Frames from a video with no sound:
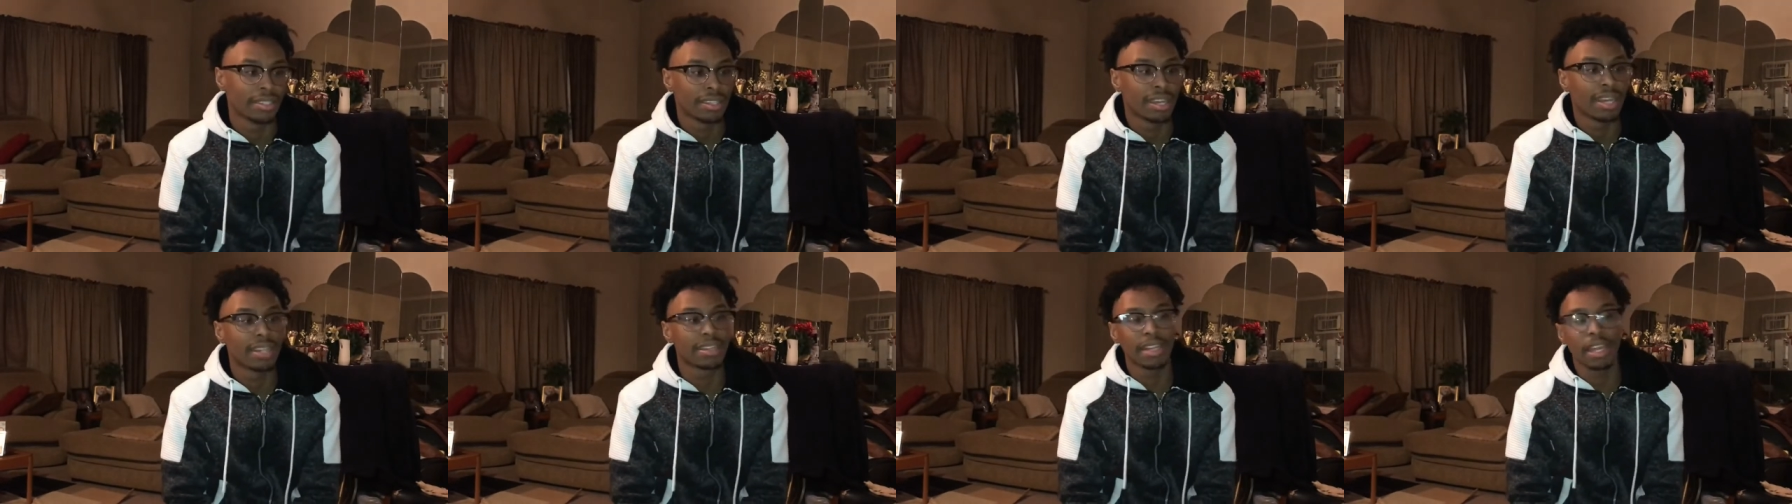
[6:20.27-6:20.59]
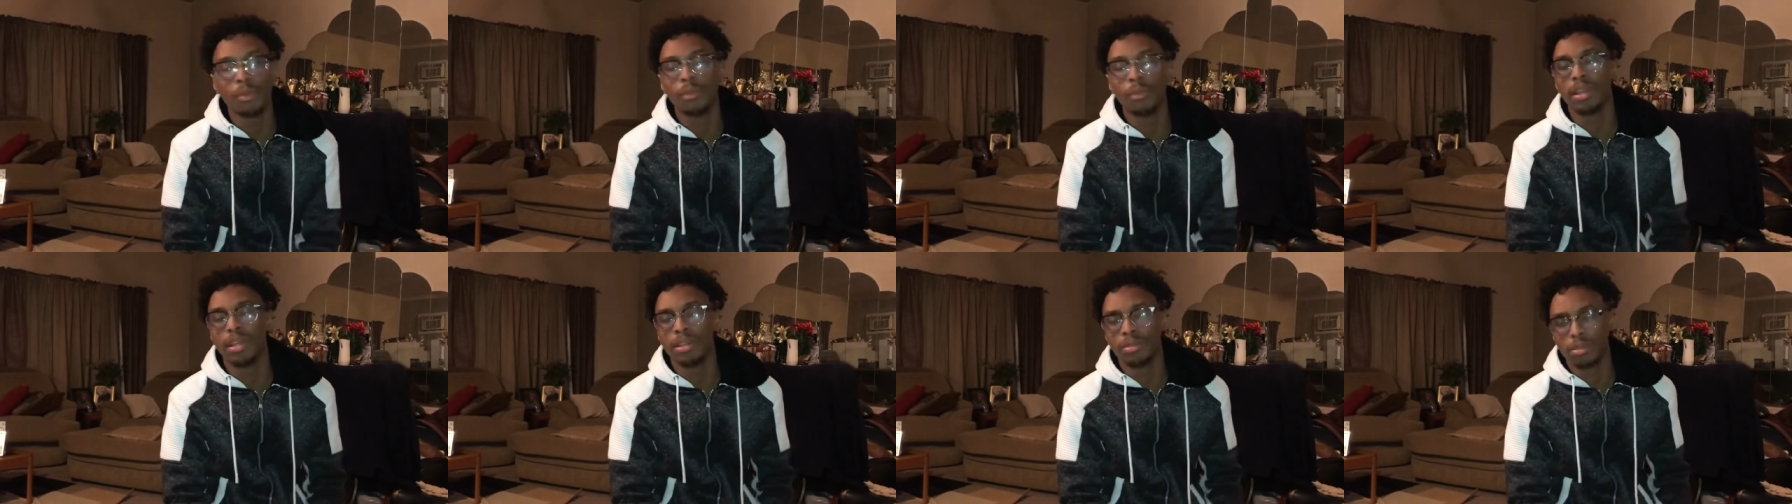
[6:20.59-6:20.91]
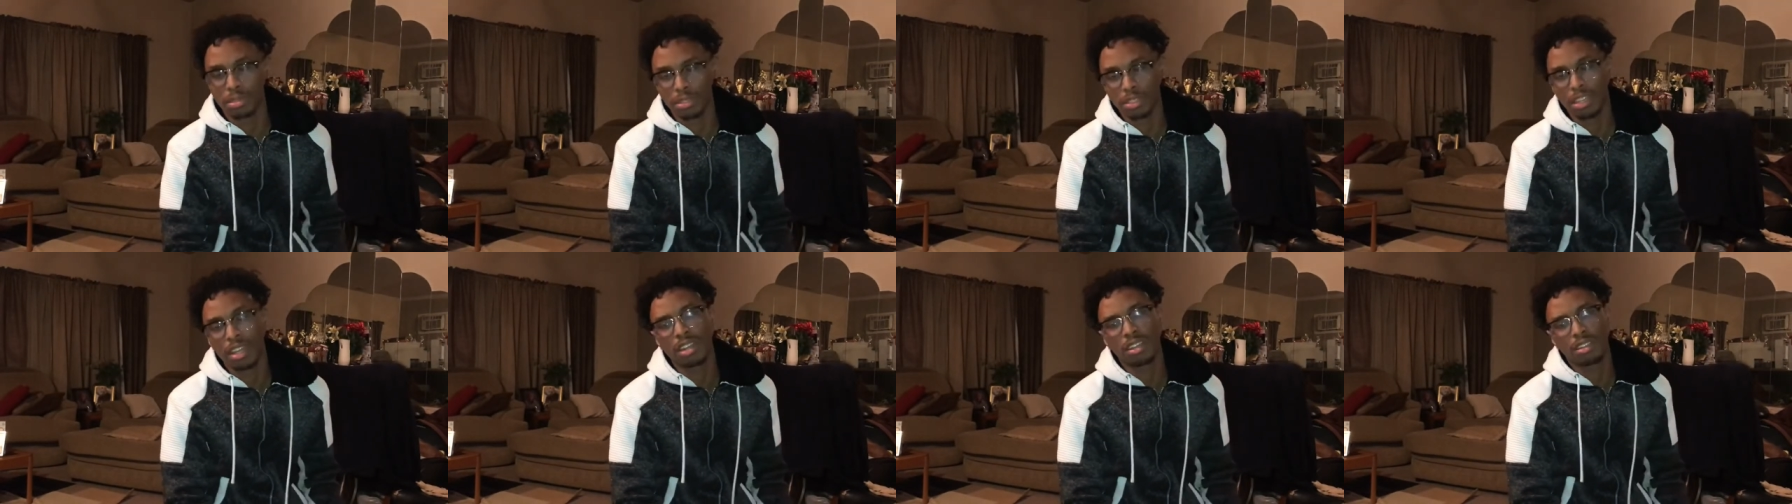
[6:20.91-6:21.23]
I like what he
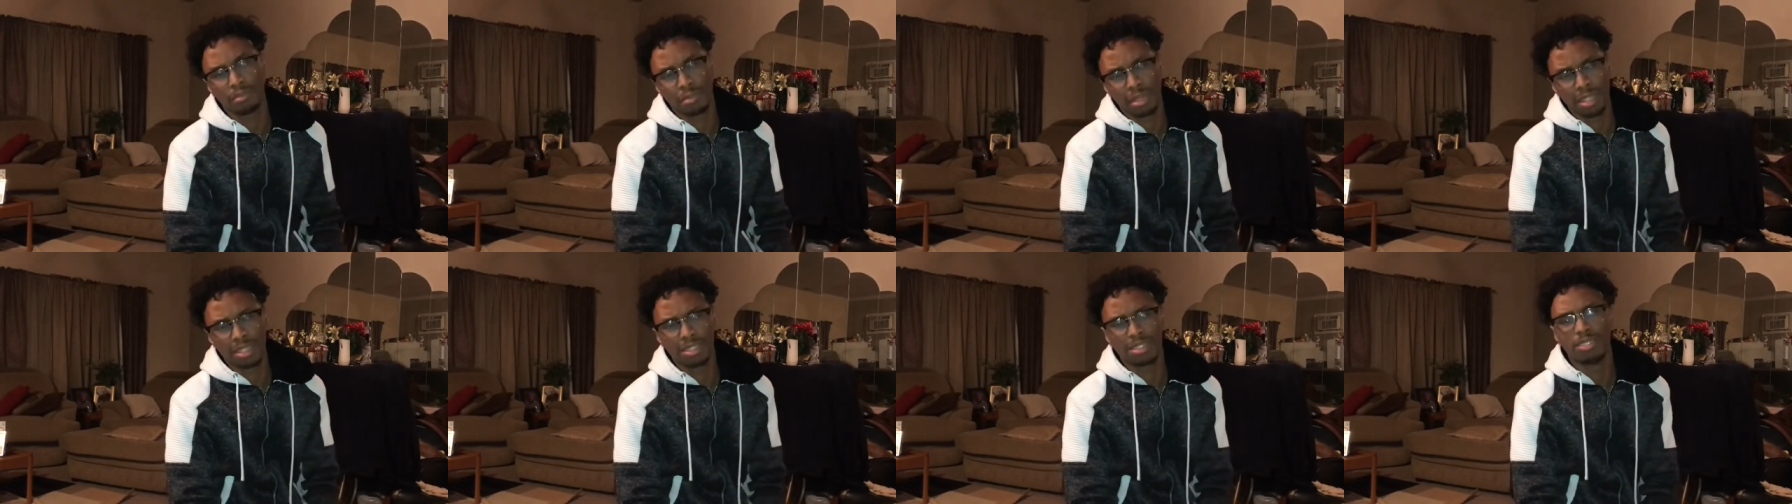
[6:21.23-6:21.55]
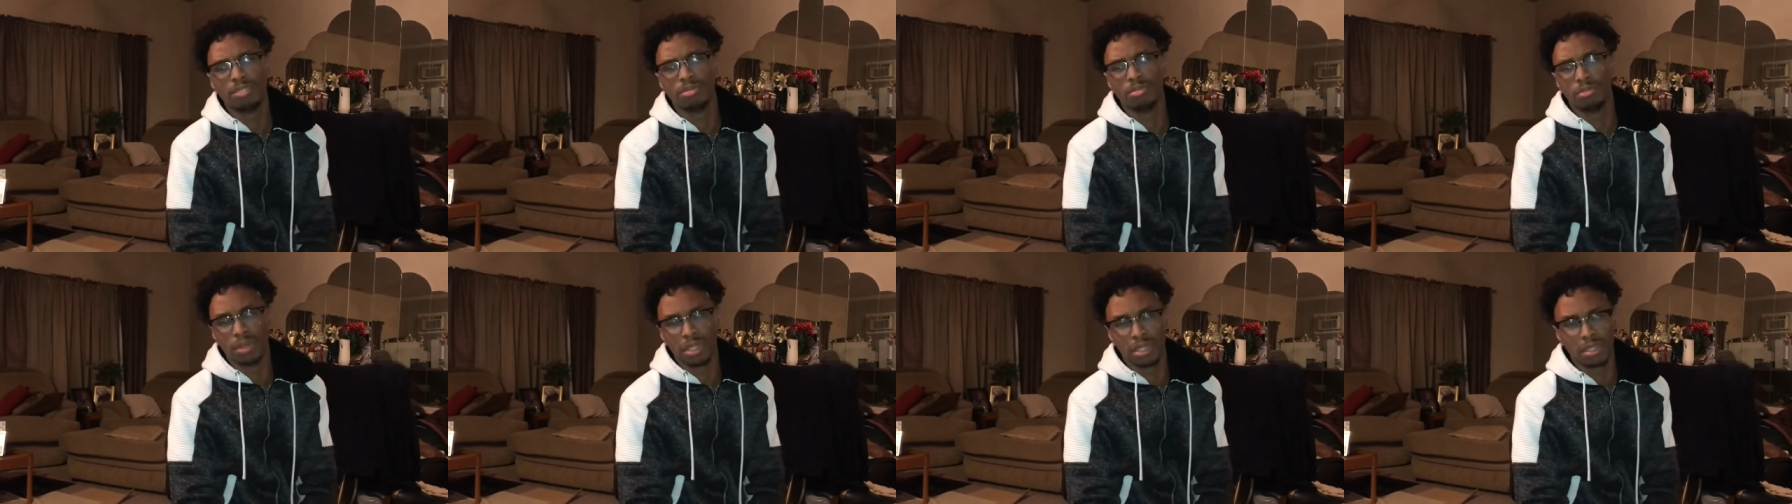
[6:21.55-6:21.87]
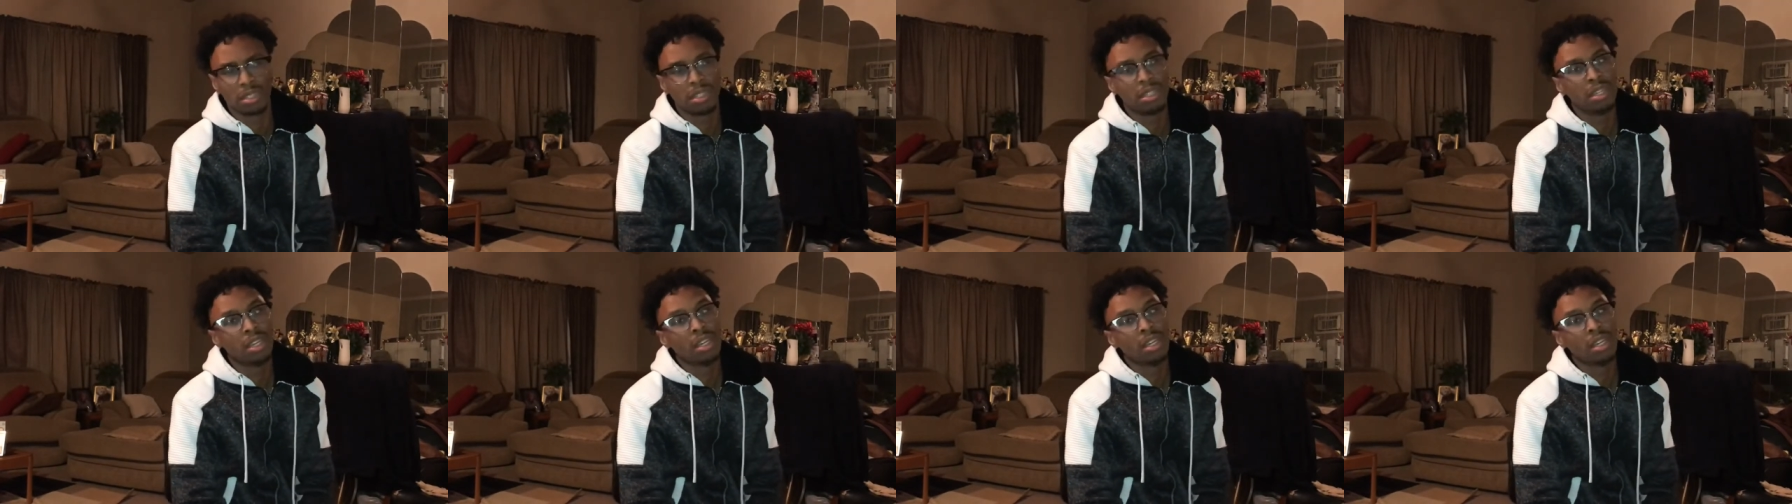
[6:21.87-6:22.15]
was talking about too, bro.